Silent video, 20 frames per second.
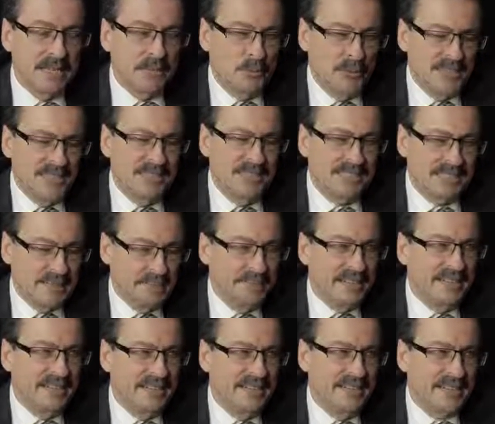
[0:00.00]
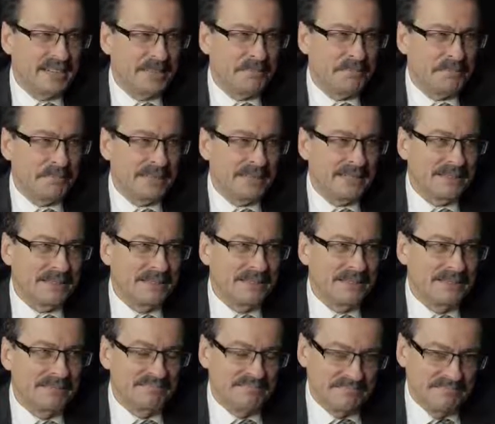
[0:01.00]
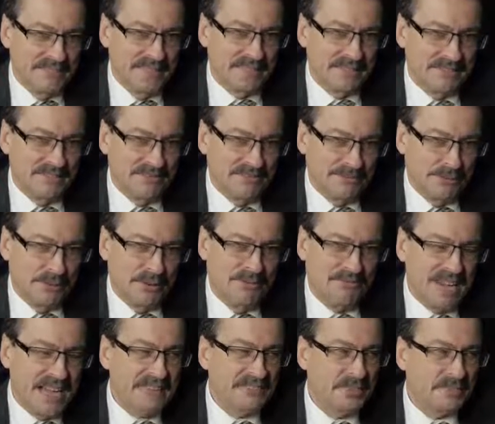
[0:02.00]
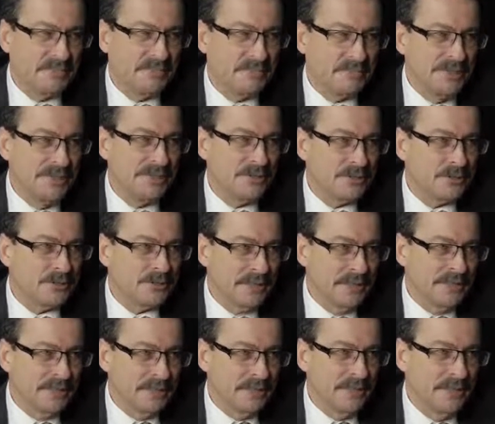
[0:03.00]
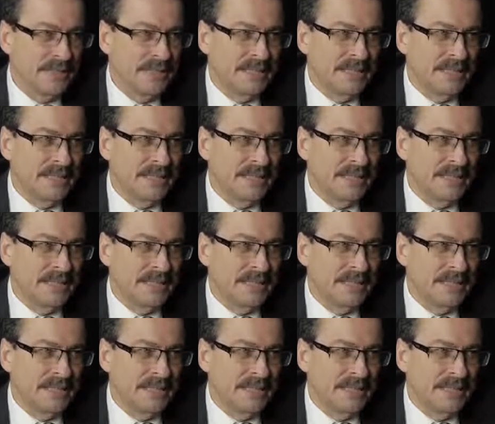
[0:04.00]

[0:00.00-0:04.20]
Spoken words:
one can typically expect that a 400 or 500 meter travel,